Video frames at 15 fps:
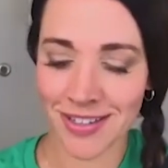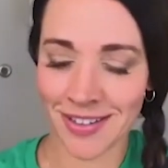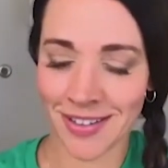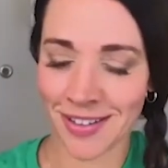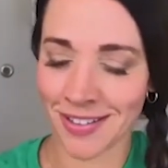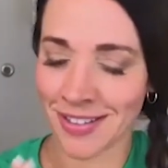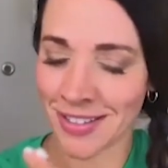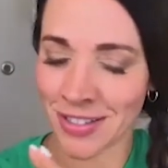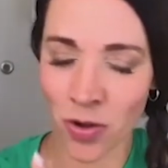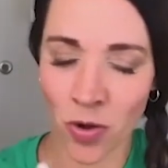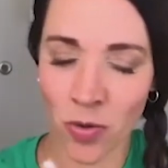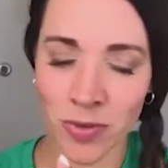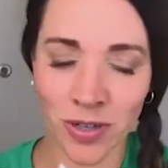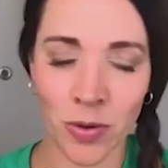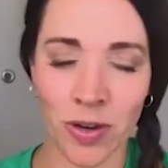this
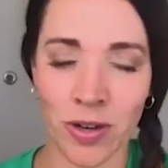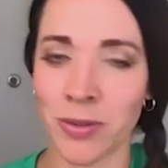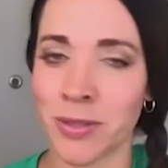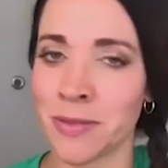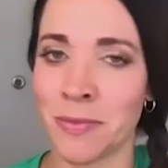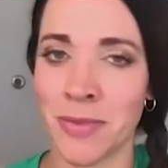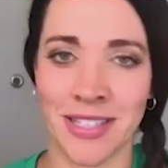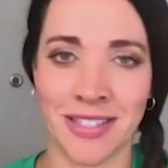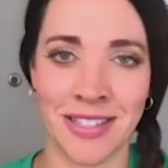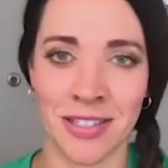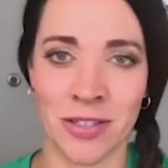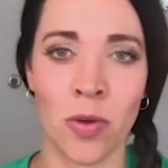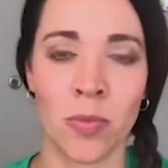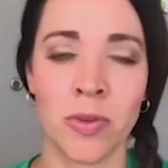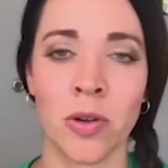home decor. It was me, these
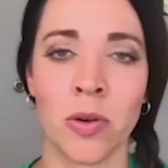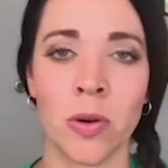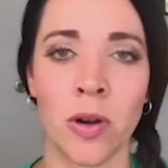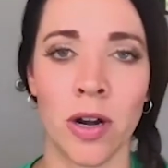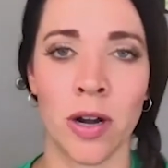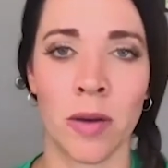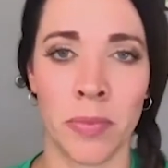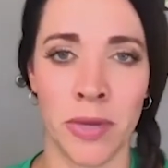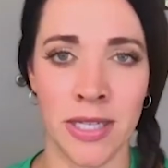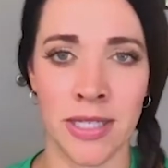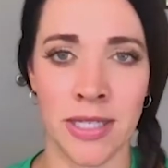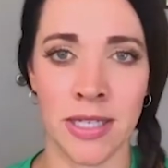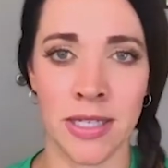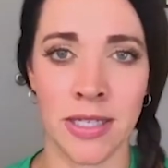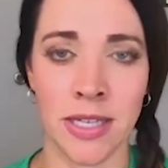home decor
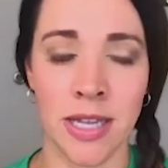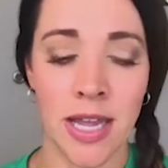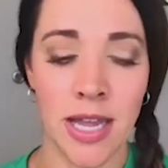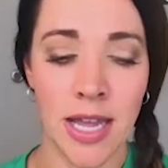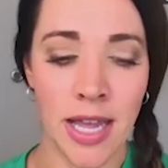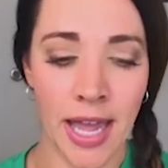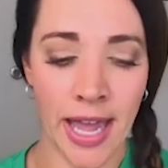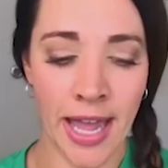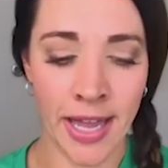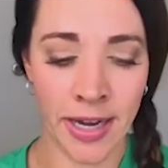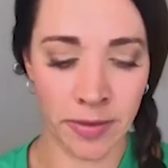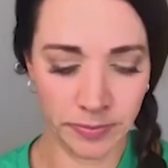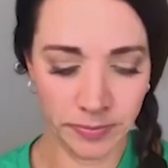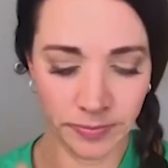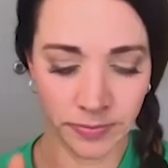pieces,
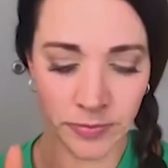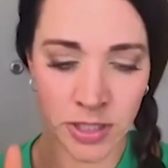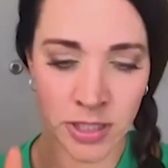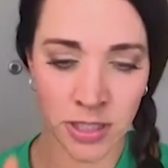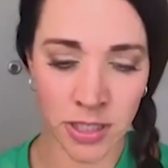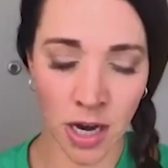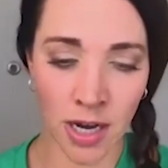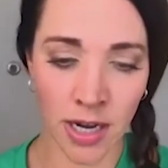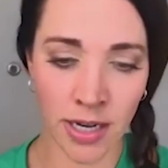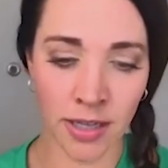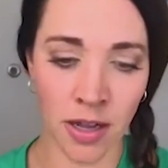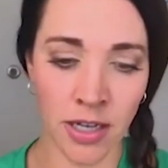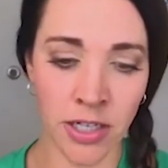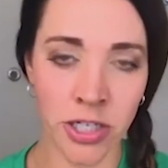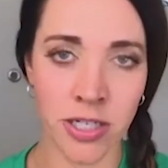and
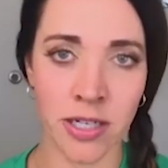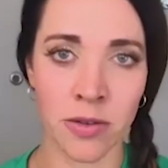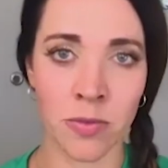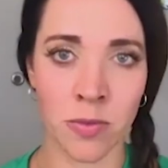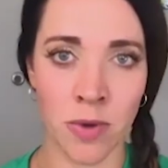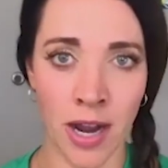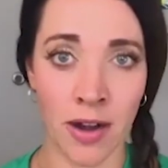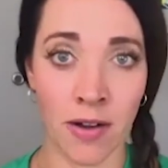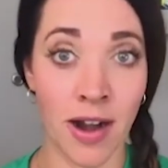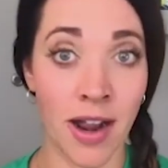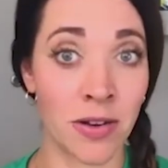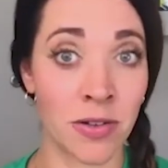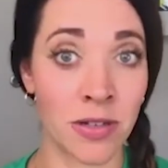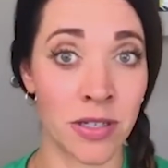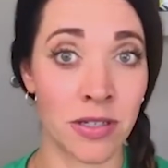launched it right
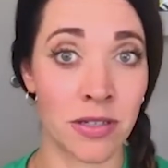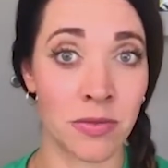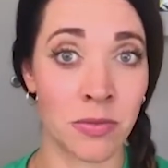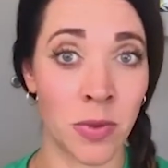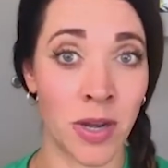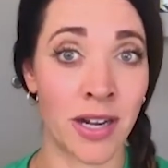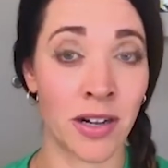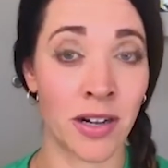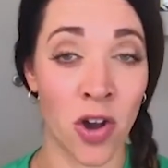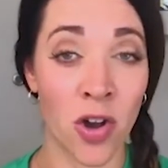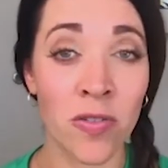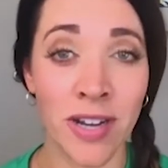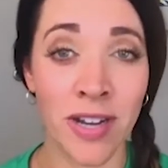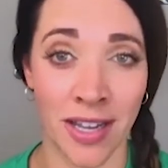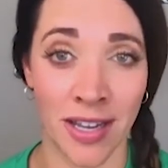around when
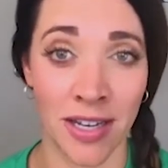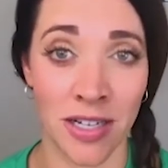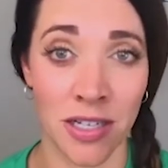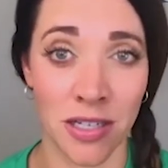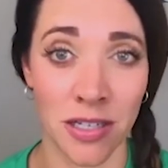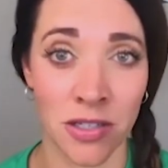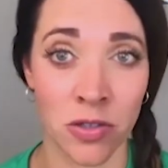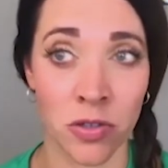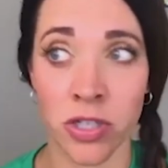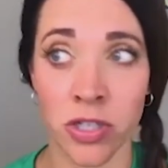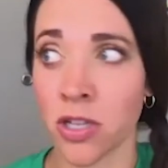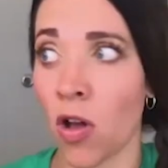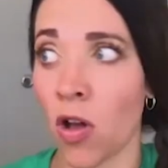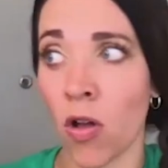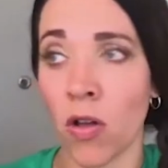COVID hit. So she's
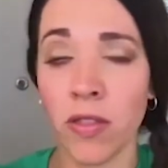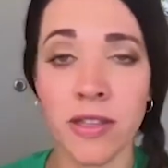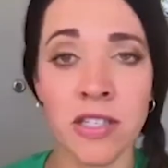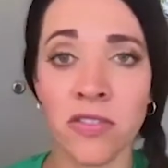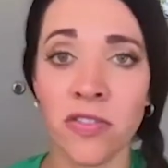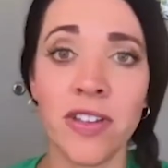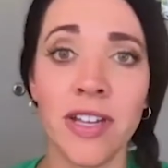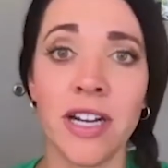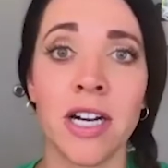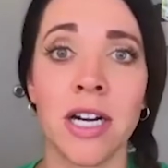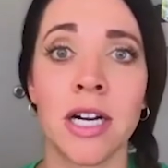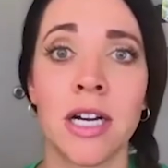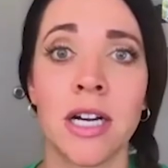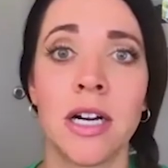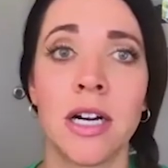got all this
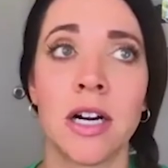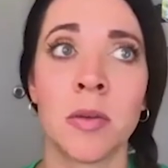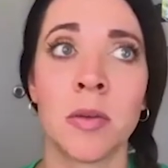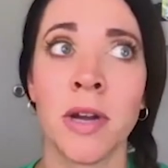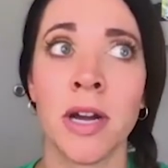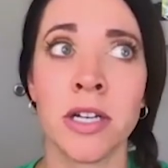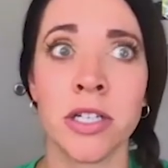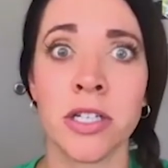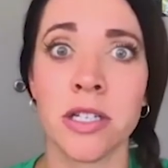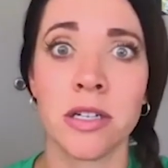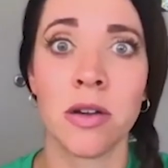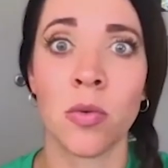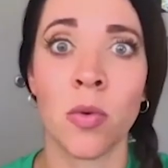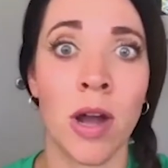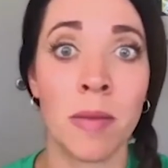fear. Oh my gosh,
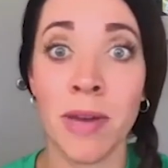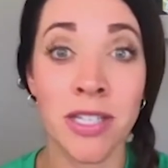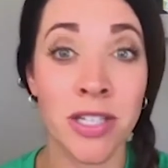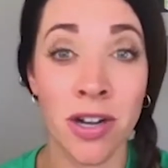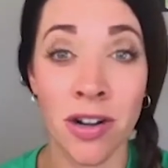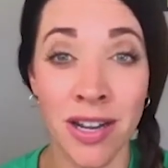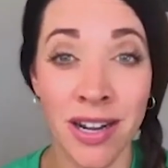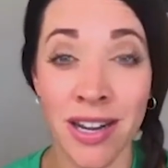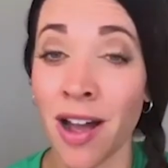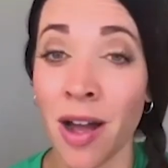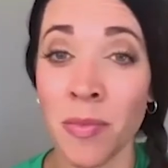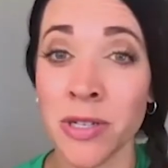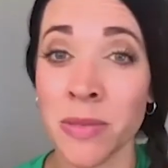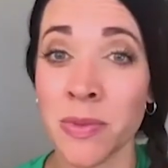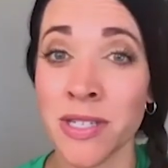why am I starting an
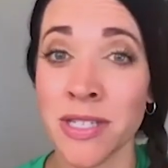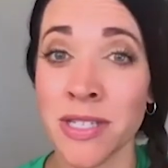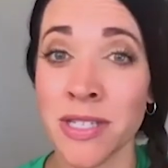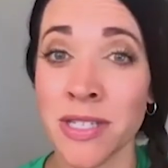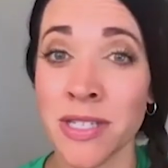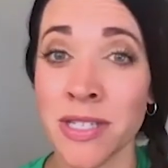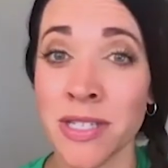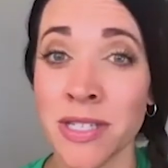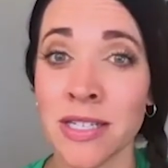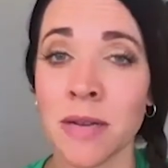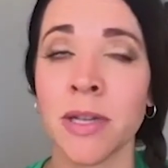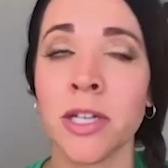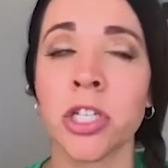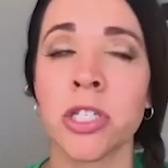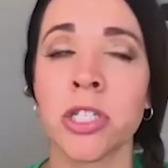e-commerce business? And
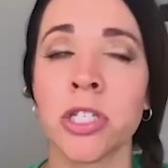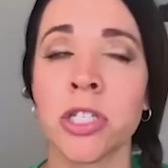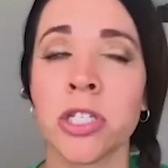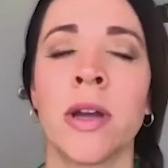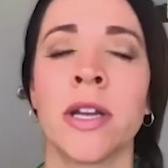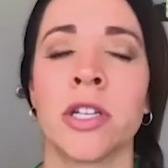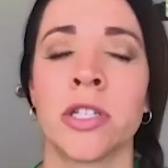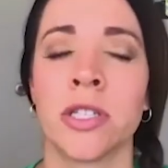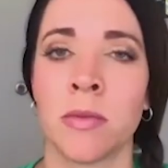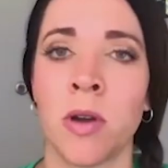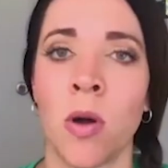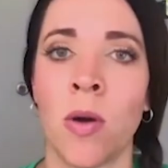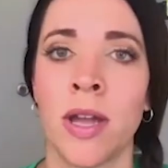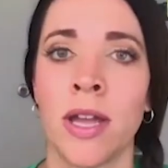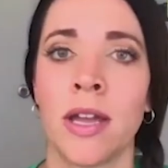I'm like, just keep going. Just keep
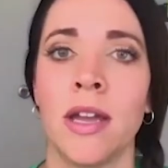going.